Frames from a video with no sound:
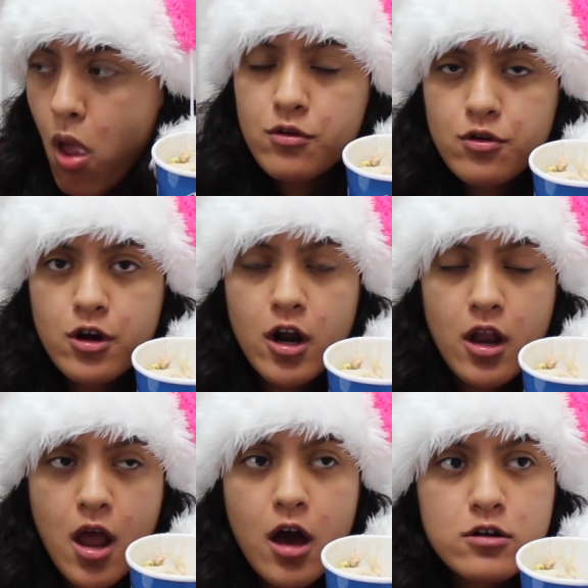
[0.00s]
you are
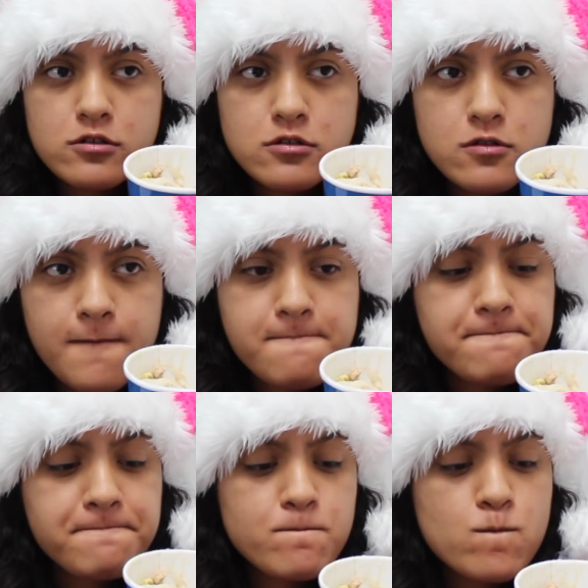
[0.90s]
allowed
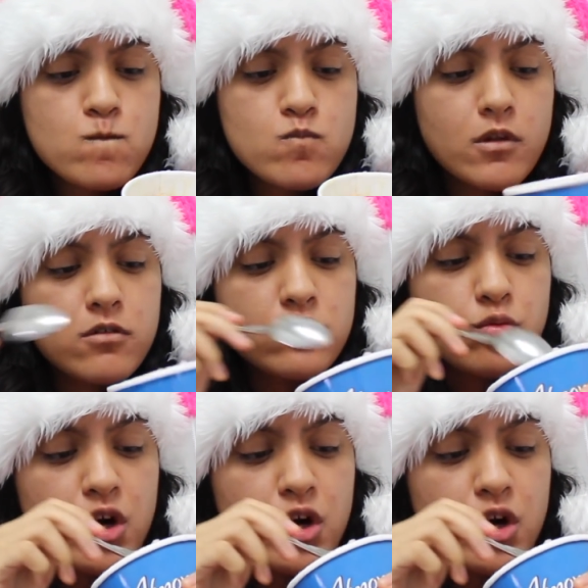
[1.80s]
to